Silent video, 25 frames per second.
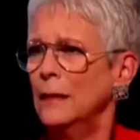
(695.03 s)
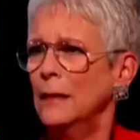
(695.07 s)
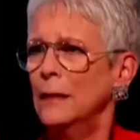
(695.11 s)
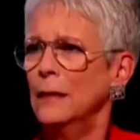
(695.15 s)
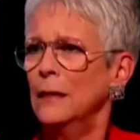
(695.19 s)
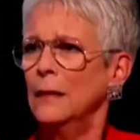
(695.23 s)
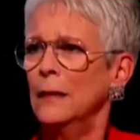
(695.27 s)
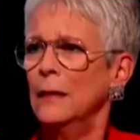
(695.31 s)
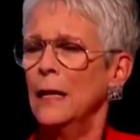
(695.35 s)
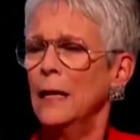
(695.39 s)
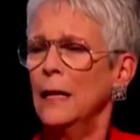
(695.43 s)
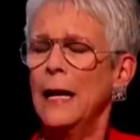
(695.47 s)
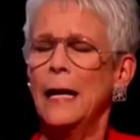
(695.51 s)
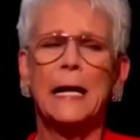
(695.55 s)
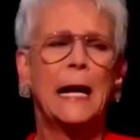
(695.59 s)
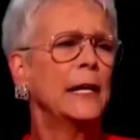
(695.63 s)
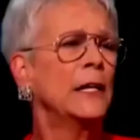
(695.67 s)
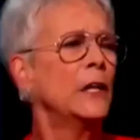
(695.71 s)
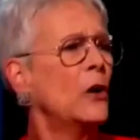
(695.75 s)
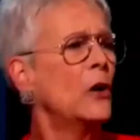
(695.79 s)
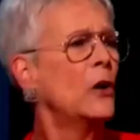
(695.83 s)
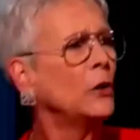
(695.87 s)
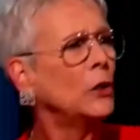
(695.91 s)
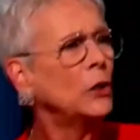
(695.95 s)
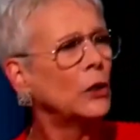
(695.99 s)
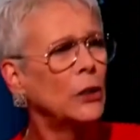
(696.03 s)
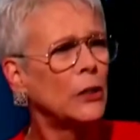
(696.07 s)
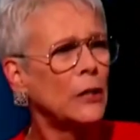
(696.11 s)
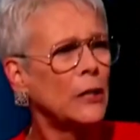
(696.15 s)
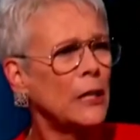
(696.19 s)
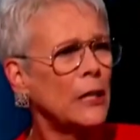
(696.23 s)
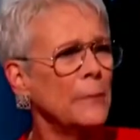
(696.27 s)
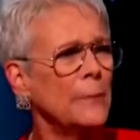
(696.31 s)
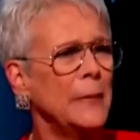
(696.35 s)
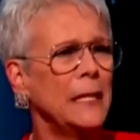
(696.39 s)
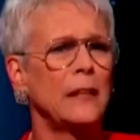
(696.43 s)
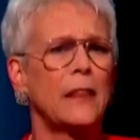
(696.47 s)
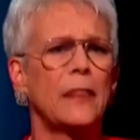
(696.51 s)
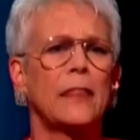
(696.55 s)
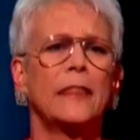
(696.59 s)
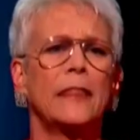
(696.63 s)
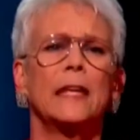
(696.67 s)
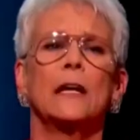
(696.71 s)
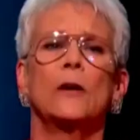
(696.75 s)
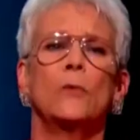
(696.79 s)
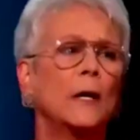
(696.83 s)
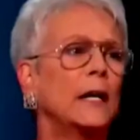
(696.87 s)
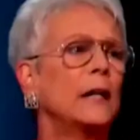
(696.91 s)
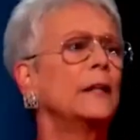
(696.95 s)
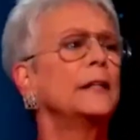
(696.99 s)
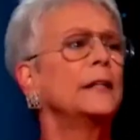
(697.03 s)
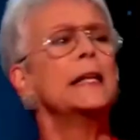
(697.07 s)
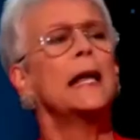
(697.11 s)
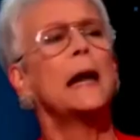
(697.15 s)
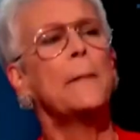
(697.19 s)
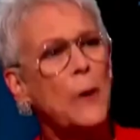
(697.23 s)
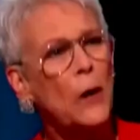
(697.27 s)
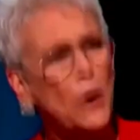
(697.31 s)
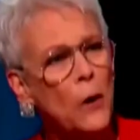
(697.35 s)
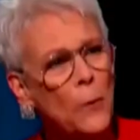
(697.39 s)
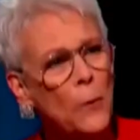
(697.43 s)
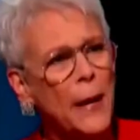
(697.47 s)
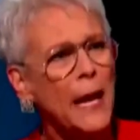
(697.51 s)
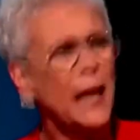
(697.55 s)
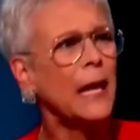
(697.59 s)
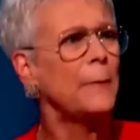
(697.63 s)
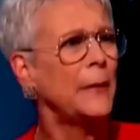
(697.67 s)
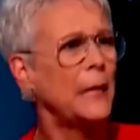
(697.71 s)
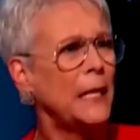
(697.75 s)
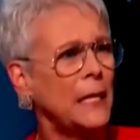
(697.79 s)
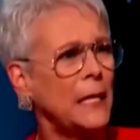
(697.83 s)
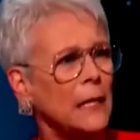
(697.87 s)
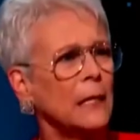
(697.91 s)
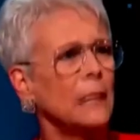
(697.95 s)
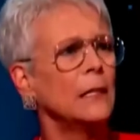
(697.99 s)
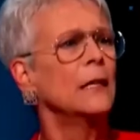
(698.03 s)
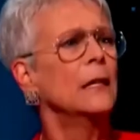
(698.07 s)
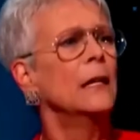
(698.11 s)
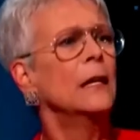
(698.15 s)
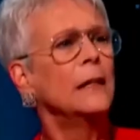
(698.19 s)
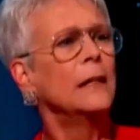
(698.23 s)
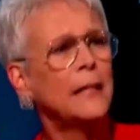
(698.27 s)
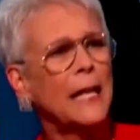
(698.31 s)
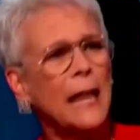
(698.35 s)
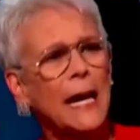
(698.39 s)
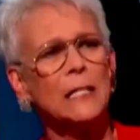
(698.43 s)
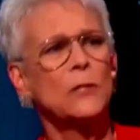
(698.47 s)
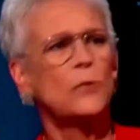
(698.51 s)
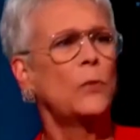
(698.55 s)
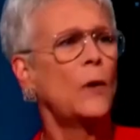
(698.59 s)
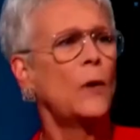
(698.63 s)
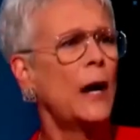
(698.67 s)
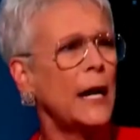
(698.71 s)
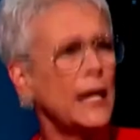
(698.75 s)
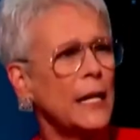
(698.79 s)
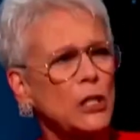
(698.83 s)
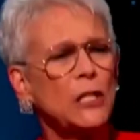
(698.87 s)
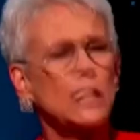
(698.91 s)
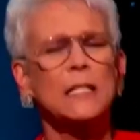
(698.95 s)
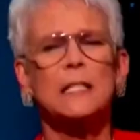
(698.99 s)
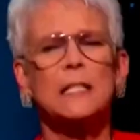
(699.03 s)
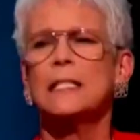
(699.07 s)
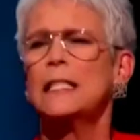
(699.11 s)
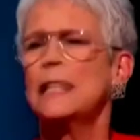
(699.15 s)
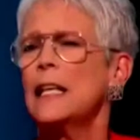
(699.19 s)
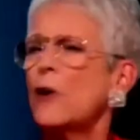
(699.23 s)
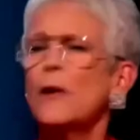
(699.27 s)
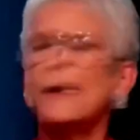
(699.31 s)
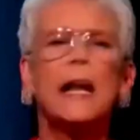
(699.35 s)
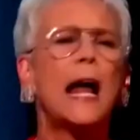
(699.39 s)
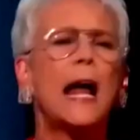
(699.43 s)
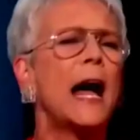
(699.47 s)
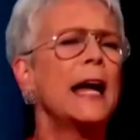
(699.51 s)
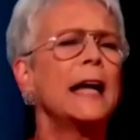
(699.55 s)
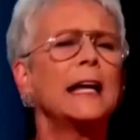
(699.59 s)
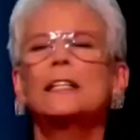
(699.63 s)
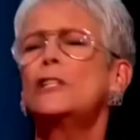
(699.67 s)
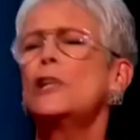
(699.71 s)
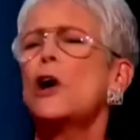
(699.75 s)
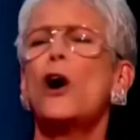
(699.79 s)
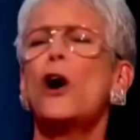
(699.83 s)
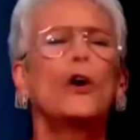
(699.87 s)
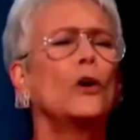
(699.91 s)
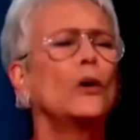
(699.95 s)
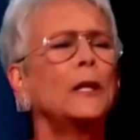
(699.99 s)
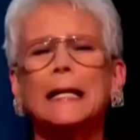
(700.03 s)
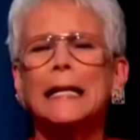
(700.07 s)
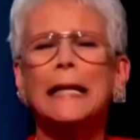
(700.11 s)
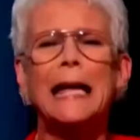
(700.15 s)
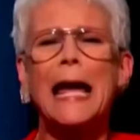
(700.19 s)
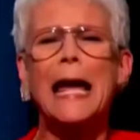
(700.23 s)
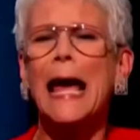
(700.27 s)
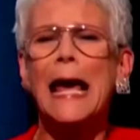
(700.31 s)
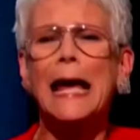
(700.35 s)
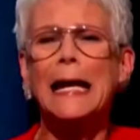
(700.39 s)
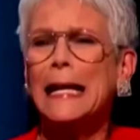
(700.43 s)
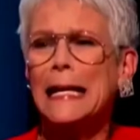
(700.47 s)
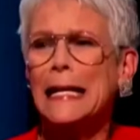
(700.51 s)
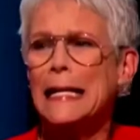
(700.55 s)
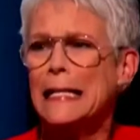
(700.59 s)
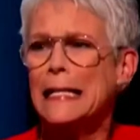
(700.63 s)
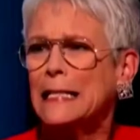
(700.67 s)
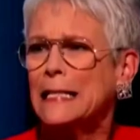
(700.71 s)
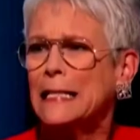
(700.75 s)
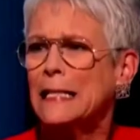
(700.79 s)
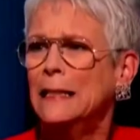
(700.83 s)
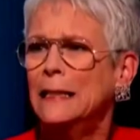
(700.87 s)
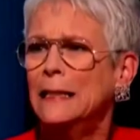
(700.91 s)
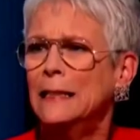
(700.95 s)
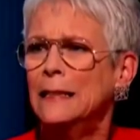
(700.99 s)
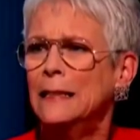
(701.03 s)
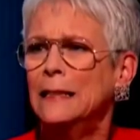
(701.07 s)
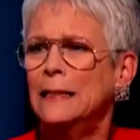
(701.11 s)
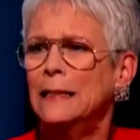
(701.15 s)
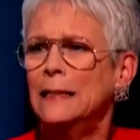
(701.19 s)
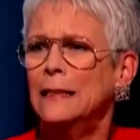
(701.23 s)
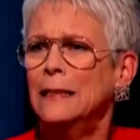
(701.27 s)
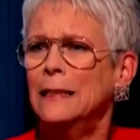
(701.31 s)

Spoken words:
shock win for his co-star Jamie Lee Curtis in the Supporting Actress category.